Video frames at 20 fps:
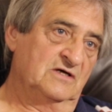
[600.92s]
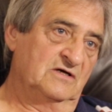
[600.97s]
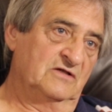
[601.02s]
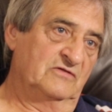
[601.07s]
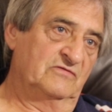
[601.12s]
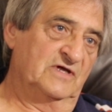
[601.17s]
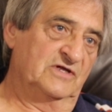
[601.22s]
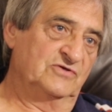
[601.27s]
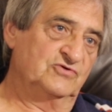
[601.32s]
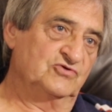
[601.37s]

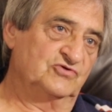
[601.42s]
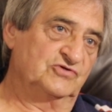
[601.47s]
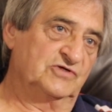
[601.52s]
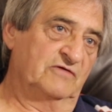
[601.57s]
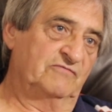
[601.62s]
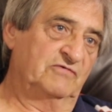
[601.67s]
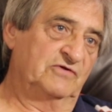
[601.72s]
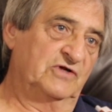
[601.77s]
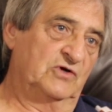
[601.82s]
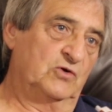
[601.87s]
and then just
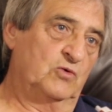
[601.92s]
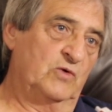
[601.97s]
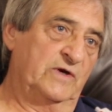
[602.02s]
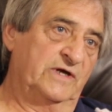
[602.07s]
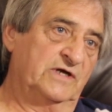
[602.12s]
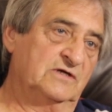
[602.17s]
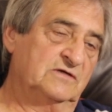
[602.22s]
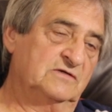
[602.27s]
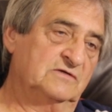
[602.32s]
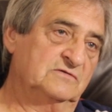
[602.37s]
give it a
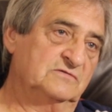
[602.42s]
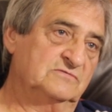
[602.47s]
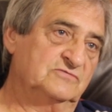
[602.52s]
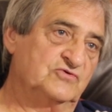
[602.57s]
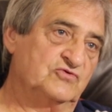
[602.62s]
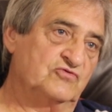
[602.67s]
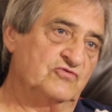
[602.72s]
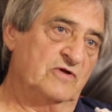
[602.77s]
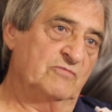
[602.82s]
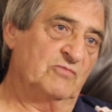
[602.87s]
quick
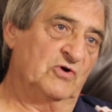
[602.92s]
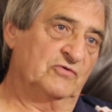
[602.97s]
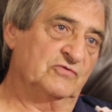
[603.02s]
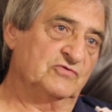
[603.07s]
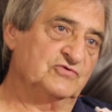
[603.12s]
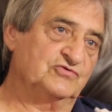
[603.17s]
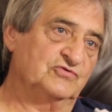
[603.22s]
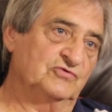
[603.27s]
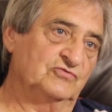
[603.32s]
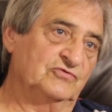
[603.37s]
trim on
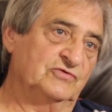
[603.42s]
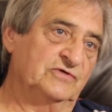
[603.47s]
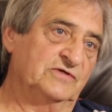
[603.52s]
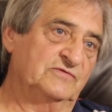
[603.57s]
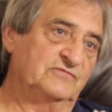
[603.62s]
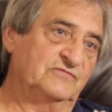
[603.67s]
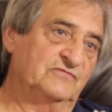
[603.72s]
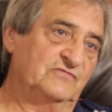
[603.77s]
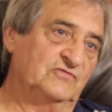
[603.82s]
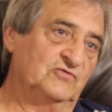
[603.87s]
the Sunday
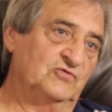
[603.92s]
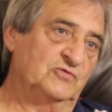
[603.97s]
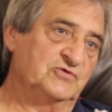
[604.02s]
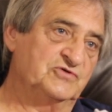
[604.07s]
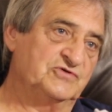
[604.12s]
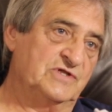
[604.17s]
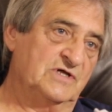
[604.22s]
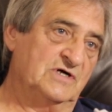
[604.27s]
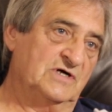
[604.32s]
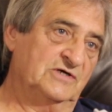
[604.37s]
before we
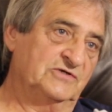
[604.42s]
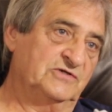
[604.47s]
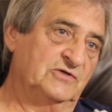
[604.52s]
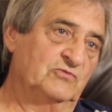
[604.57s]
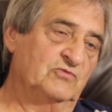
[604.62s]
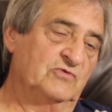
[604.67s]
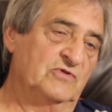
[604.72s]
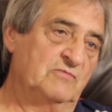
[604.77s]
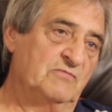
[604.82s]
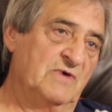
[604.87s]

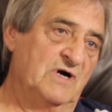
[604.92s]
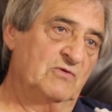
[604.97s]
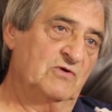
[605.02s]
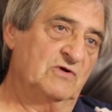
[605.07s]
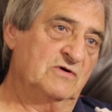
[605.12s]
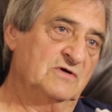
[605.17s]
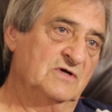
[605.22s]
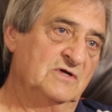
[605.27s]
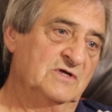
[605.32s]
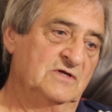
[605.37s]
started with the
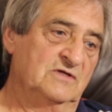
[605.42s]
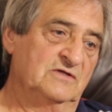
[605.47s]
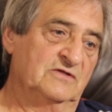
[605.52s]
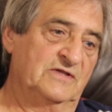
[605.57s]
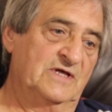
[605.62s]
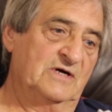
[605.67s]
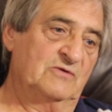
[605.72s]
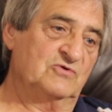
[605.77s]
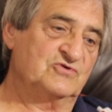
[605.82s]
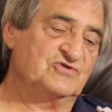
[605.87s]
mower,
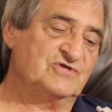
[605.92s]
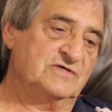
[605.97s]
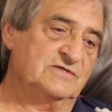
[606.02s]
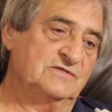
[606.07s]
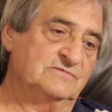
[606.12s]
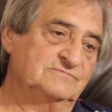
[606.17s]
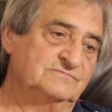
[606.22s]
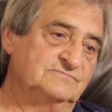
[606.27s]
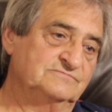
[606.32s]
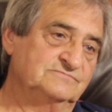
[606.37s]
and that was
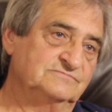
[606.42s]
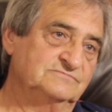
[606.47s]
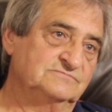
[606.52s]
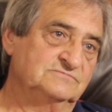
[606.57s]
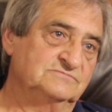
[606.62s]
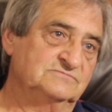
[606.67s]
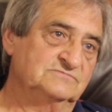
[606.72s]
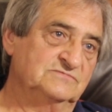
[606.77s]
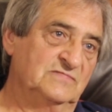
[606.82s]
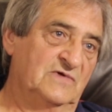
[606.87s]
it.
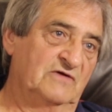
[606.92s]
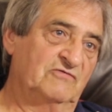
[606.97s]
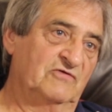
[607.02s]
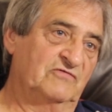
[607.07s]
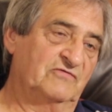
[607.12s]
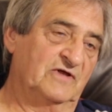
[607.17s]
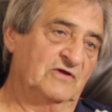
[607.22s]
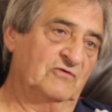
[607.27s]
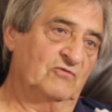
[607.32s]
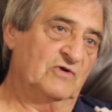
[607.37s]

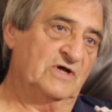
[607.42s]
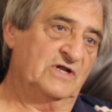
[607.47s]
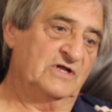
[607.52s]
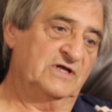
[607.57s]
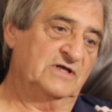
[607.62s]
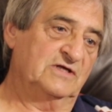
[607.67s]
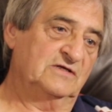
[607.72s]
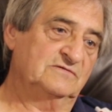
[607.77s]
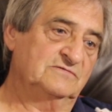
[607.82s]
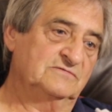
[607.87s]
Everything
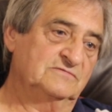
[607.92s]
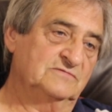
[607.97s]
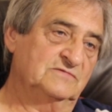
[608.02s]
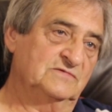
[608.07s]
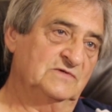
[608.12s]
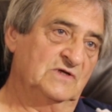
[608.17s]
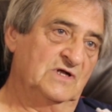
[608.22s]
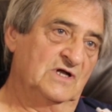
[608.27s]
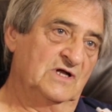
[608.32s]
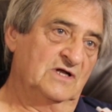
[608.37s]
ready.
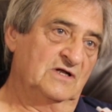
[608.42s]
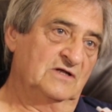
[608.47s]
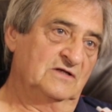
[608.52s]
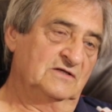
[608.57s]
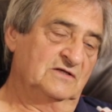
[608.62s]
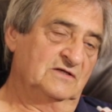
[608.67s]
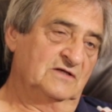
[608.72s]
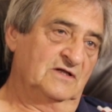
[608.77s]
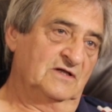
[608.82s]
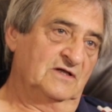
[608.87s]

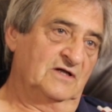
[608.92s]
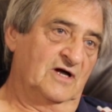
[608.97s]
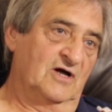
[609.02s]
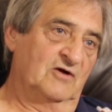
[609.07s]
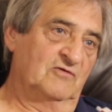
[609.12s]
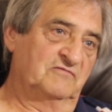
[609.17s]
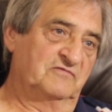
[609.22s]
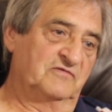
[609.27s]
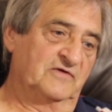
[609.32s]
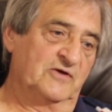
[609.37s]

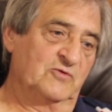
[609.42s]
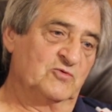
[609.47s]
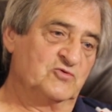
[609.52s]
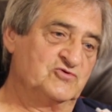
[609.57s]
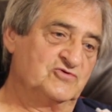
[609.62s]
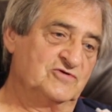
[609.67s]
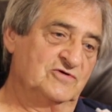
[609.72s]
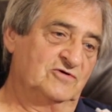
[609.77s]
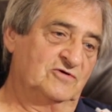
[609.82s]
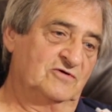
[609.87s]
Hopefully it
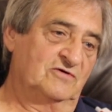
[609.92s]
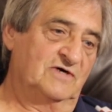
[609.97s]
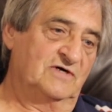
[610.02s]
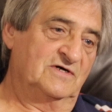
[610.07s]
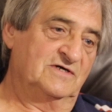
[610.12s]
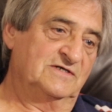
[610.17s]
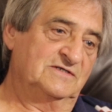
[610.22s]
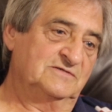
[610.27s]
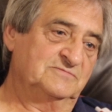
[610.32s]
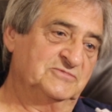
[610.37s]
was all
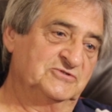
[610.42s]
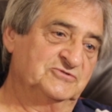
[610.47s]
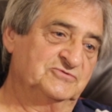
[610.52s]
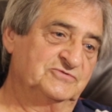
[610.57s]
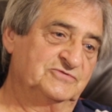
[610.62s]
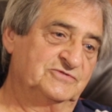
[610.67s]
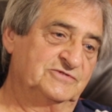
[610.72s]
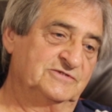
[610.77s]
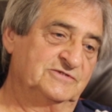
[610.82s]
right, but